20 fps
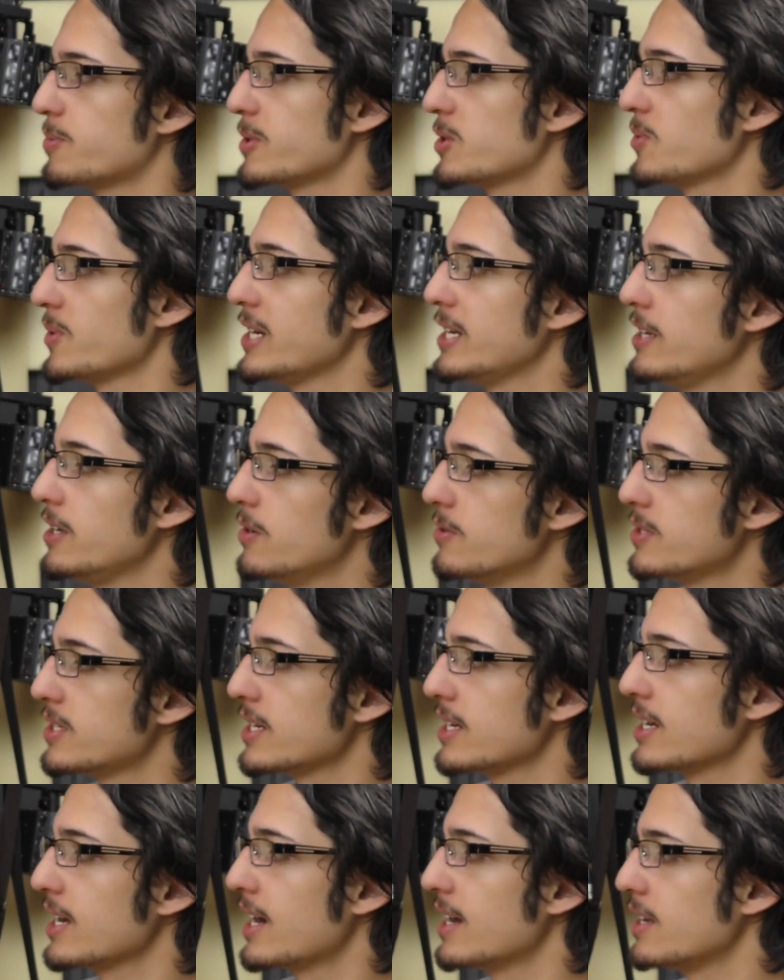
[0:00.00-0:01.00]
between
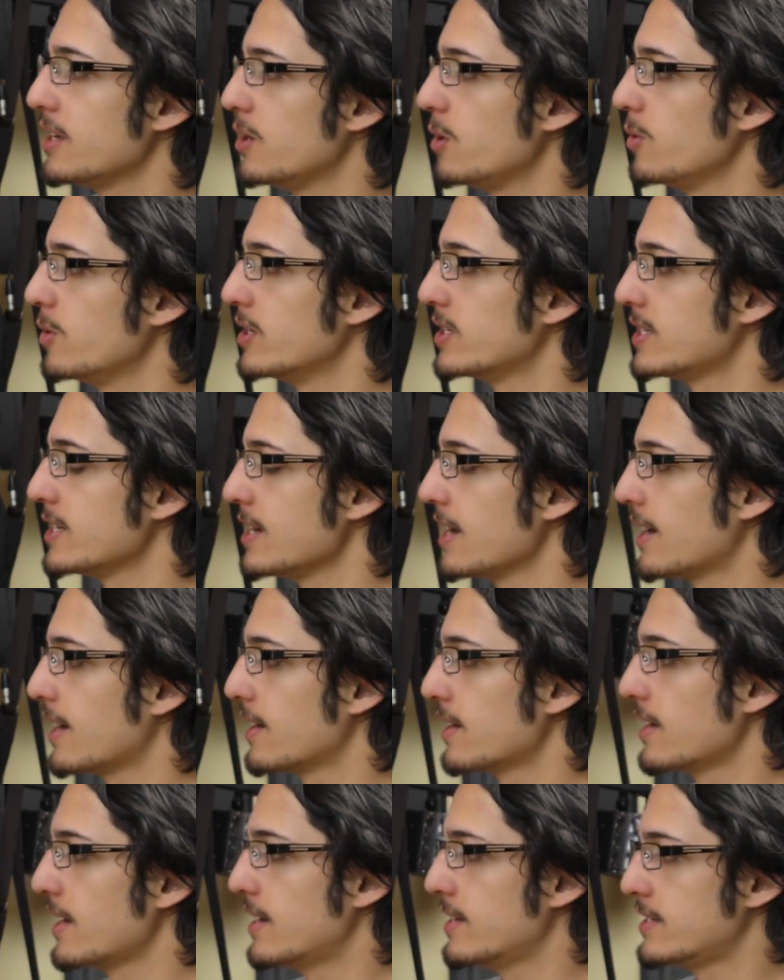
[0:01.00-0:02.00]
using a Unity
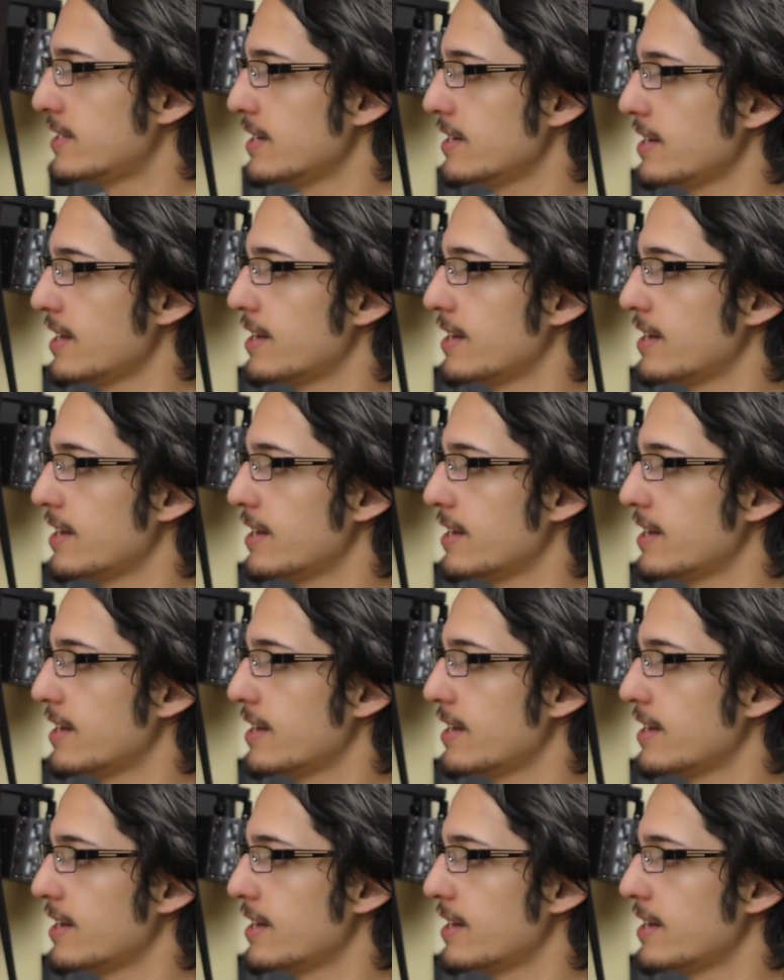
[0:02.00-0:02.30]
art asset